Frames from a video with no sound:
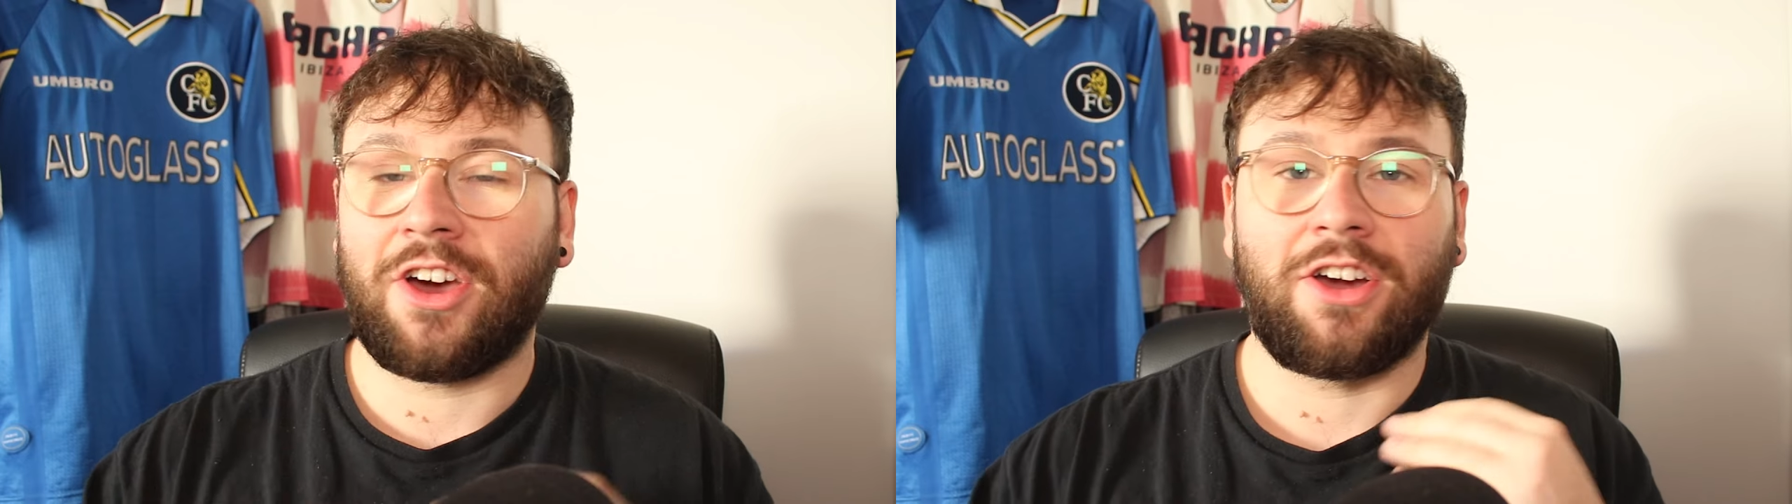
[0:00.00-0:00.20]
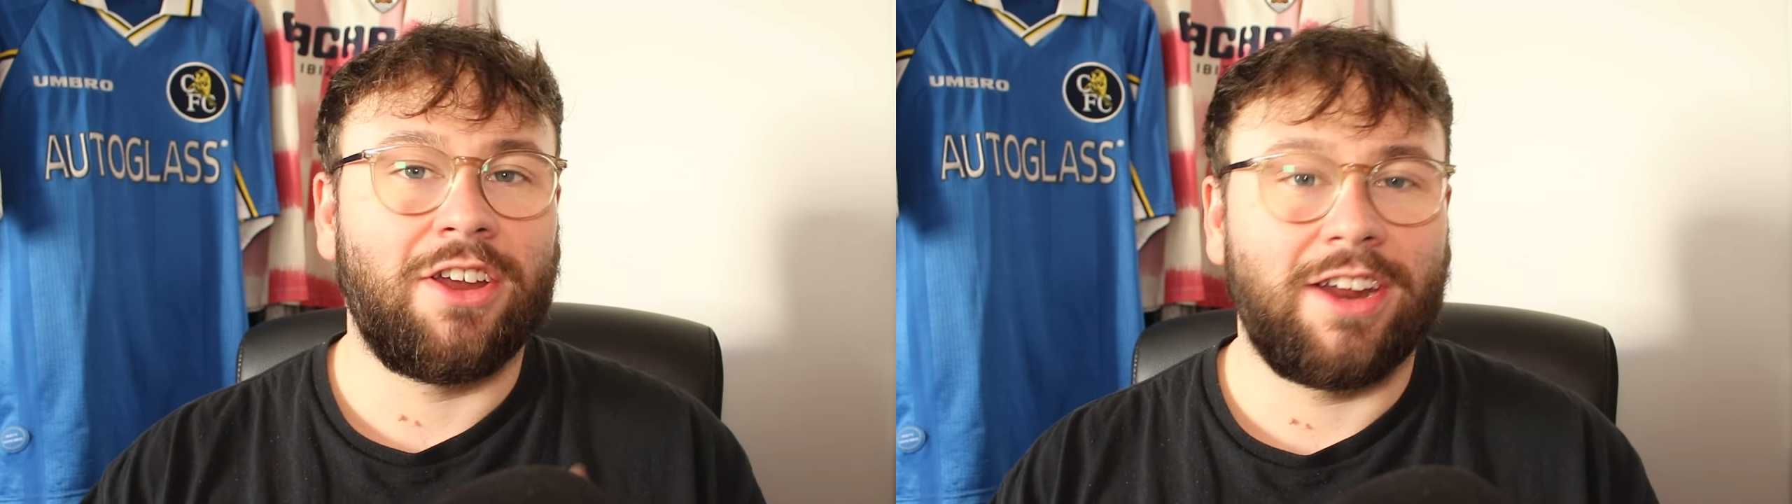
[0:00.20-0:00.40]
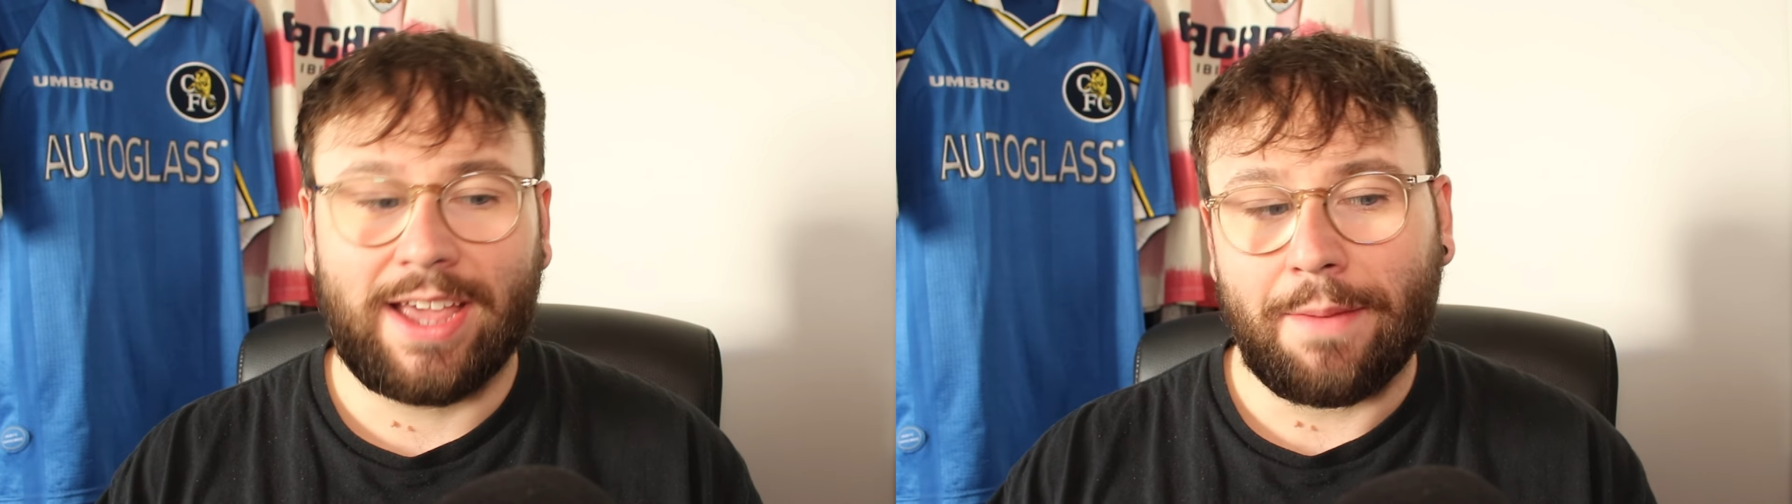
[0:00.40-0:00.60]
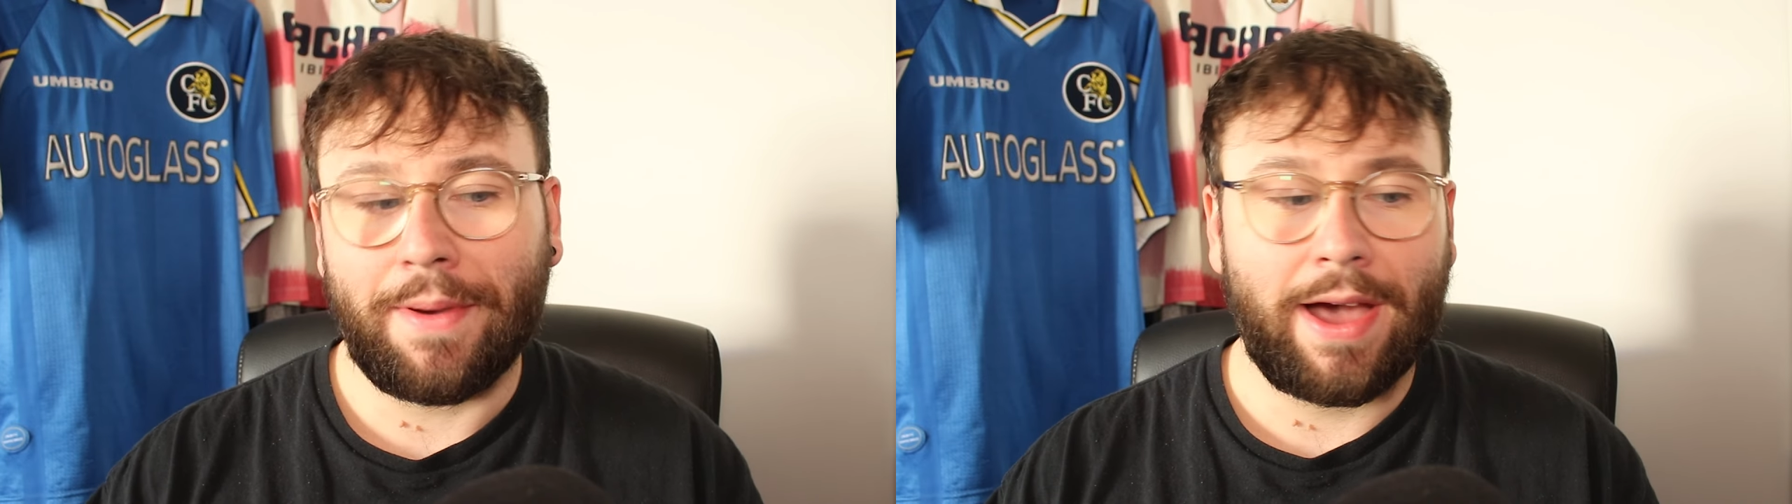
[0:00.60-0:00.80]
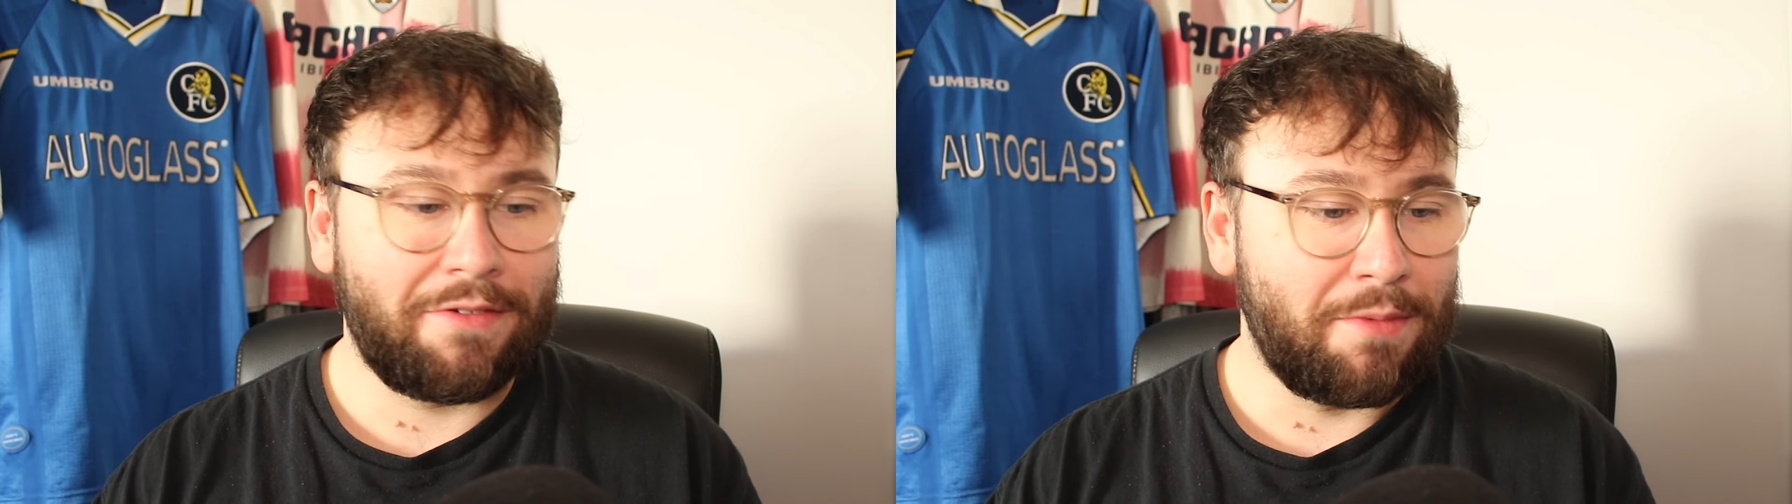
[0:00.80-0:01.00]
are going to get
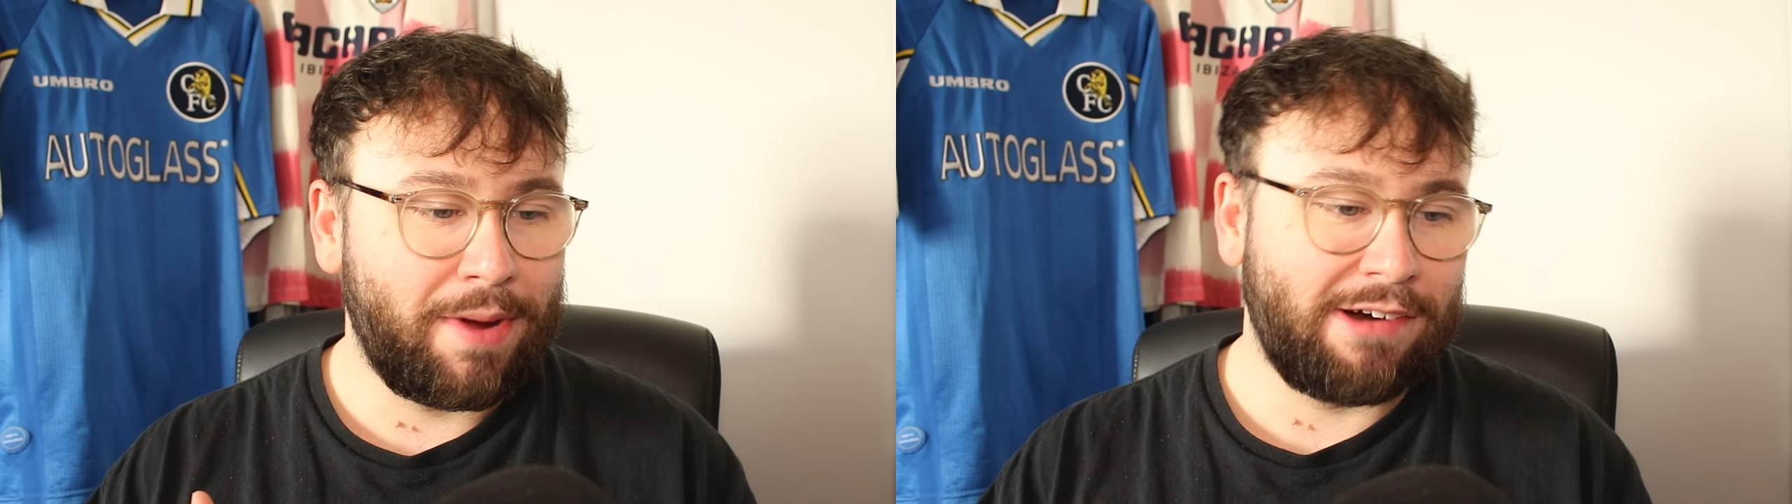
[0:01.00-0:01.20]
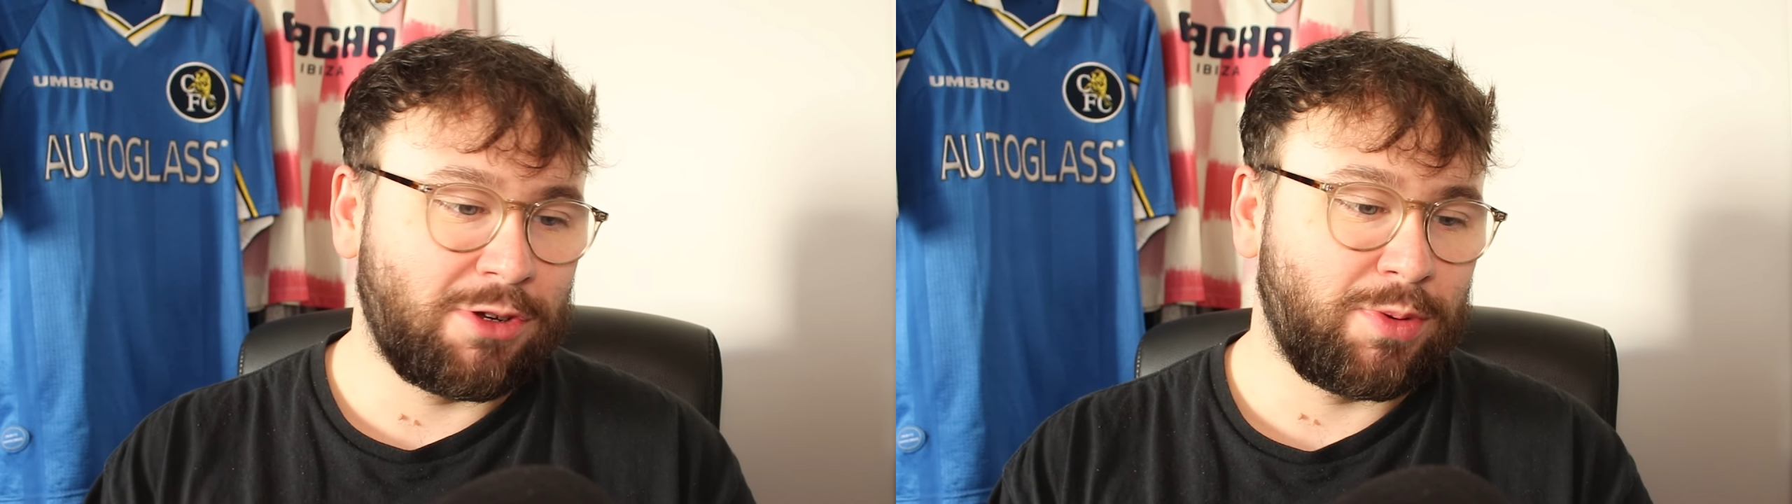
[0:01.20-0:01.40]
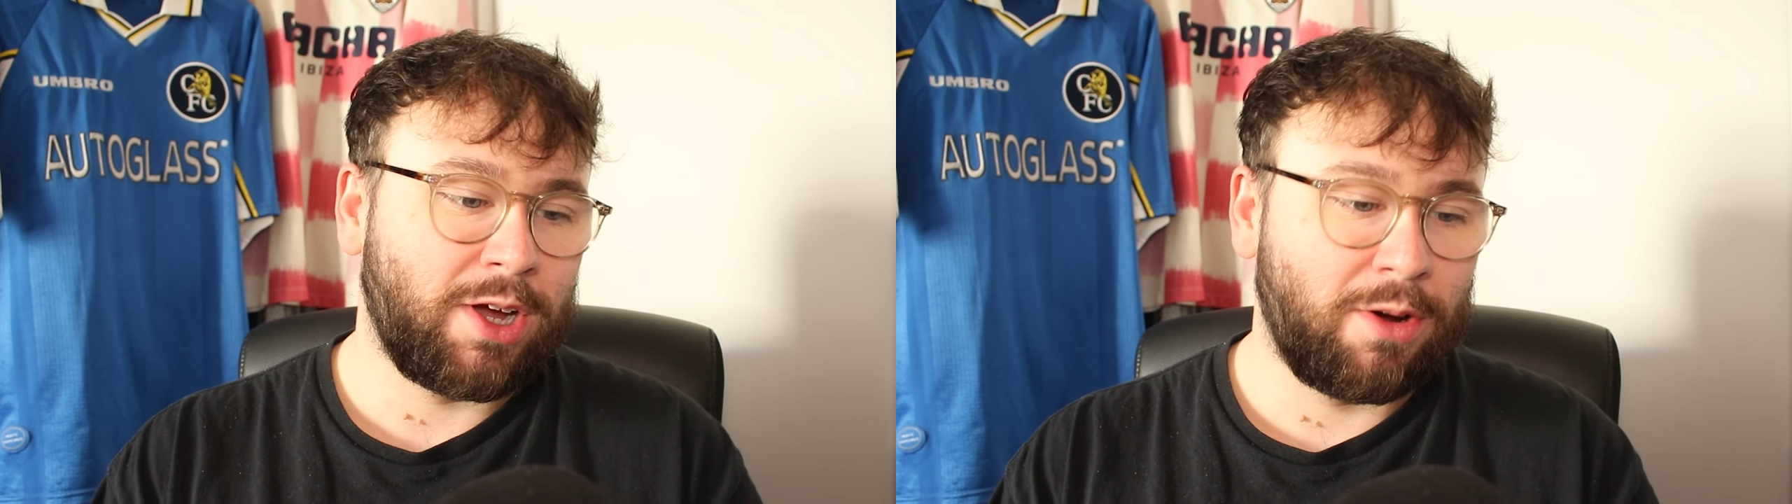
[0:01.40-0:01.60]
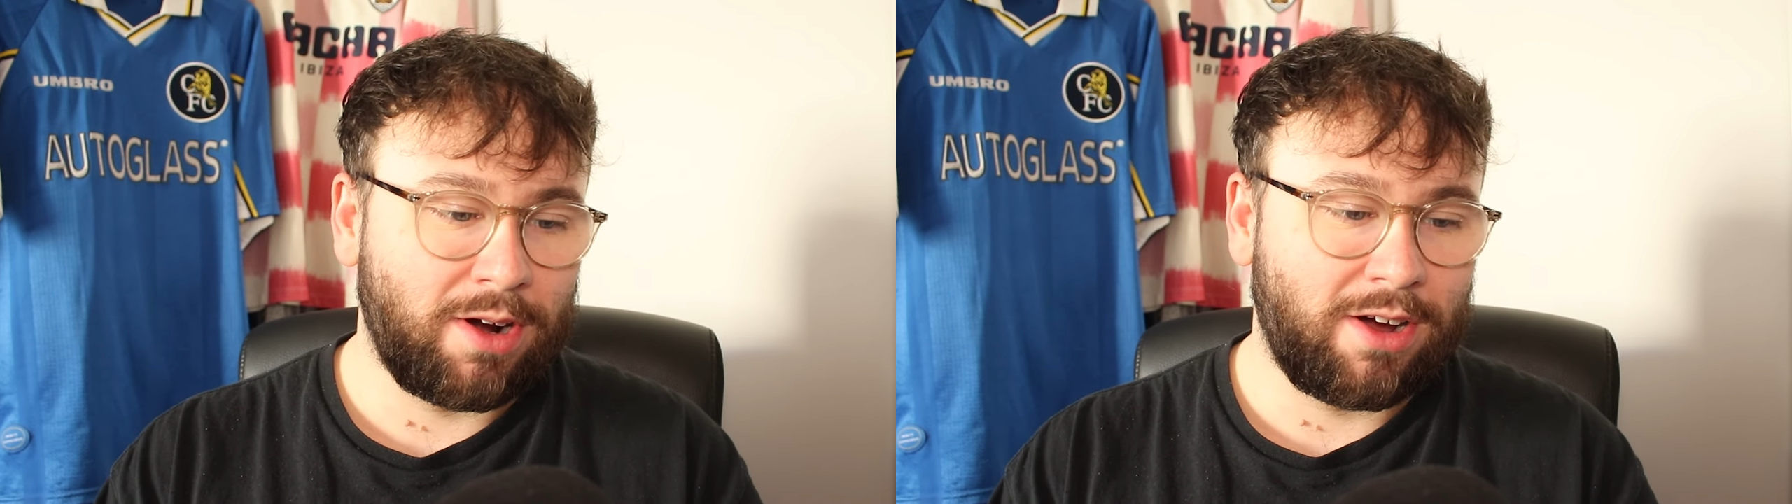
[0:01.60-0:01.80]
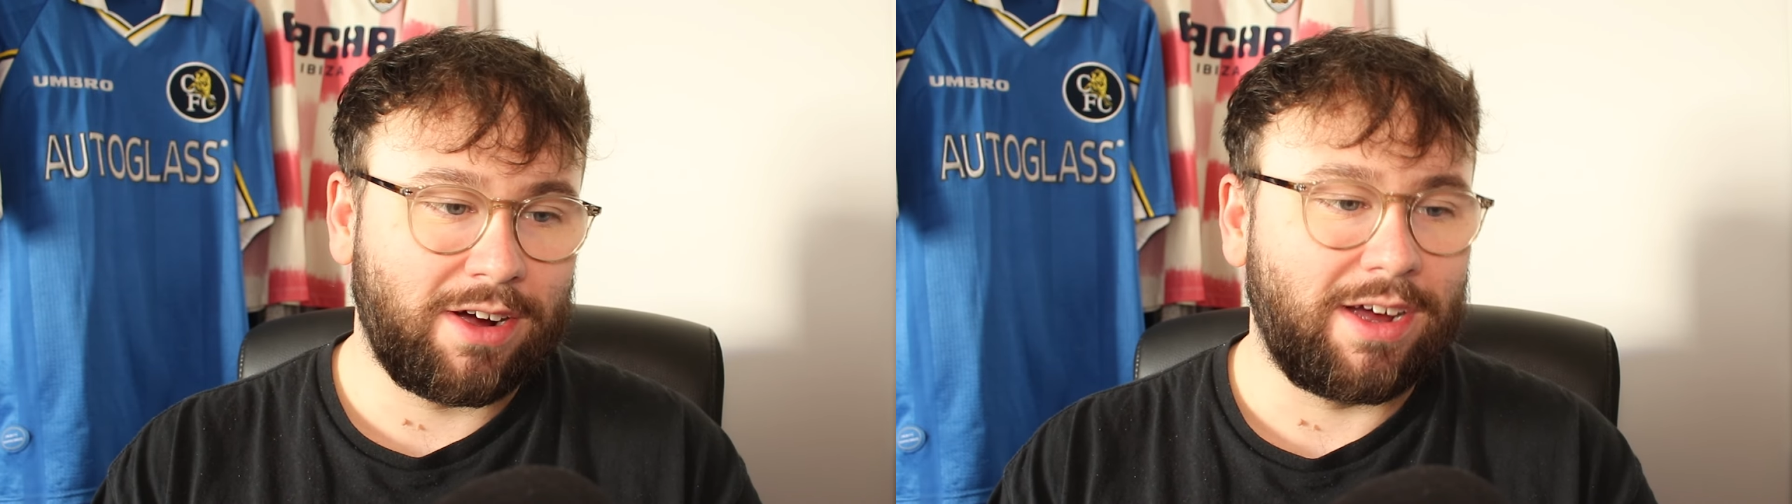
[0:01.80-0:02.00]
better and better as we go
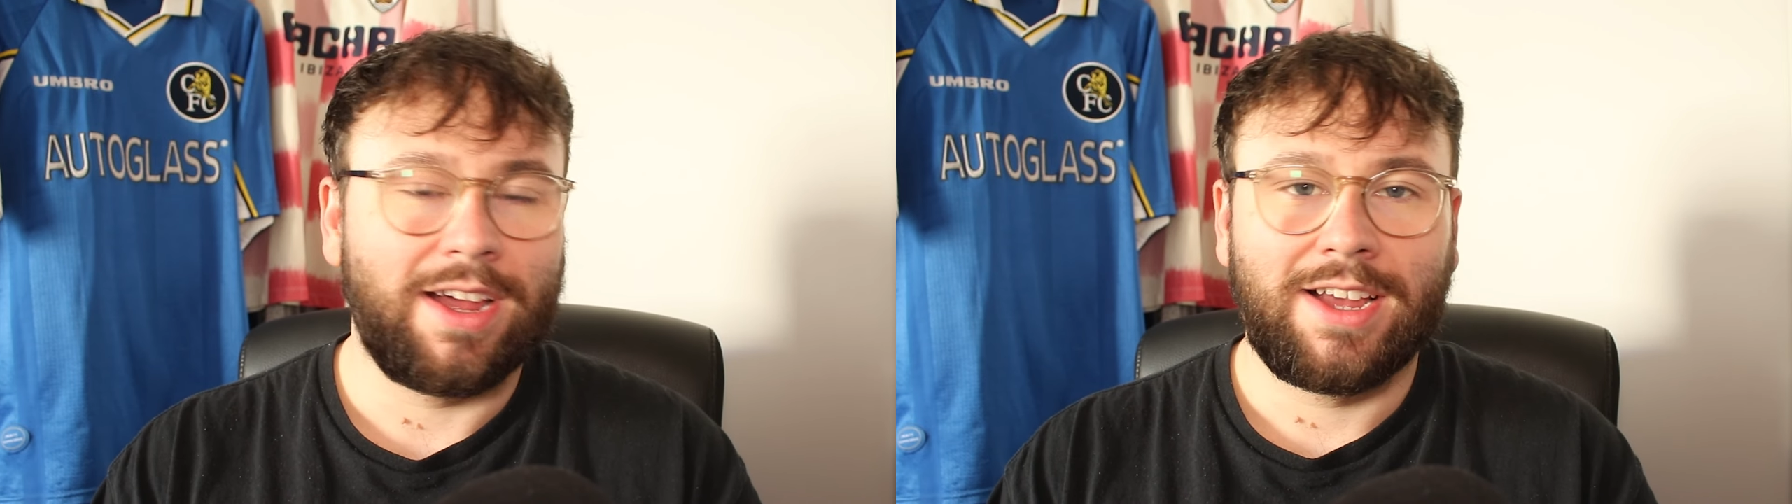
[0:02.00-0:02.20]
along.